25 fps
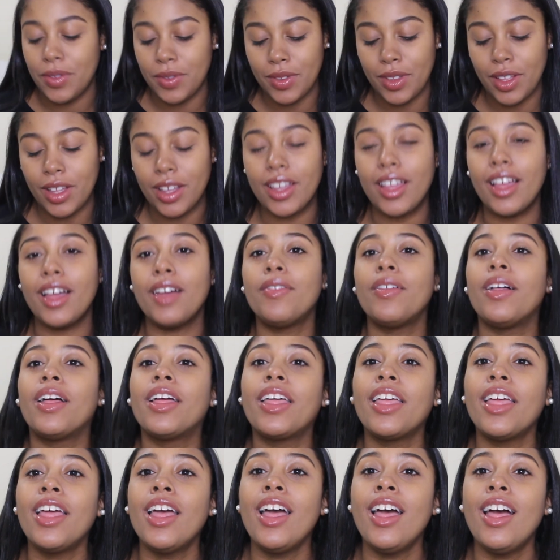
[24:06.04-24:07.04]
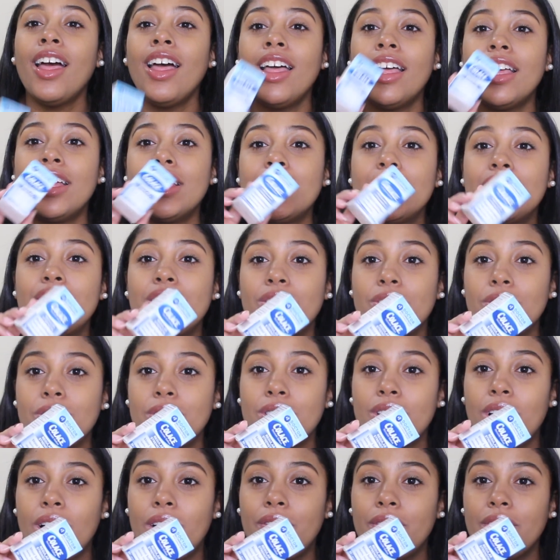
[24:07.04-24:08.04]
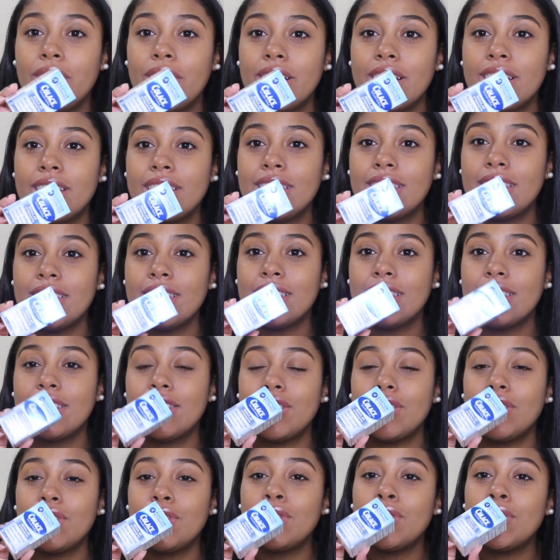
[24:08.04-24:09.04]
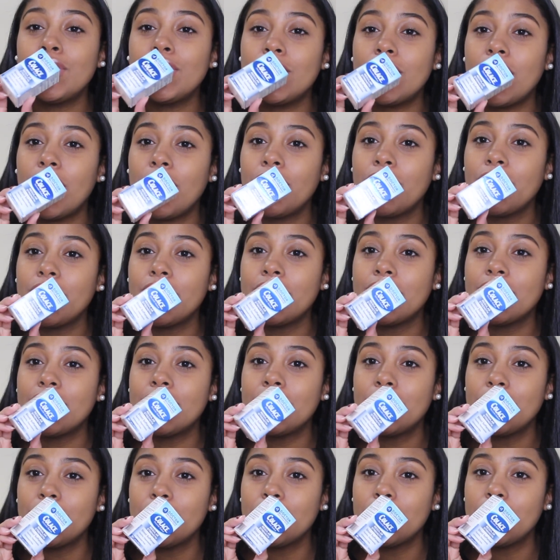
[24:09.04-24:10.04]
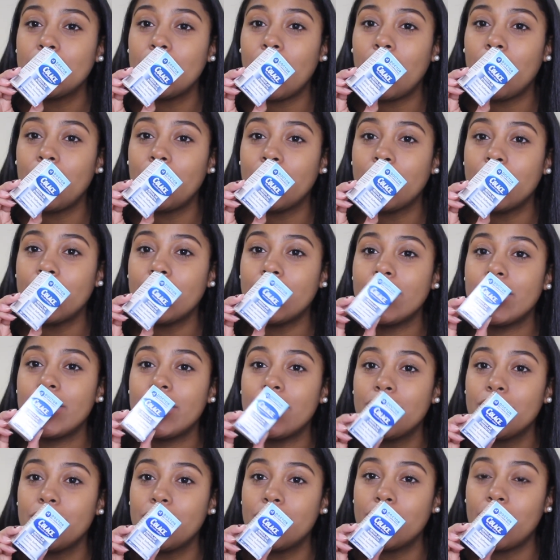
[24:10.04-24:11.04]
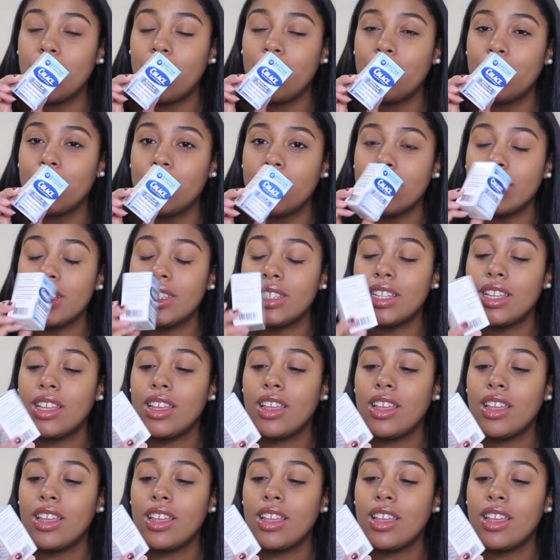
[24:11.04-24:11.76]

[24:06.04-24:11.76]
look, stool softeners, stool softeners, stool softeners, stool softeners.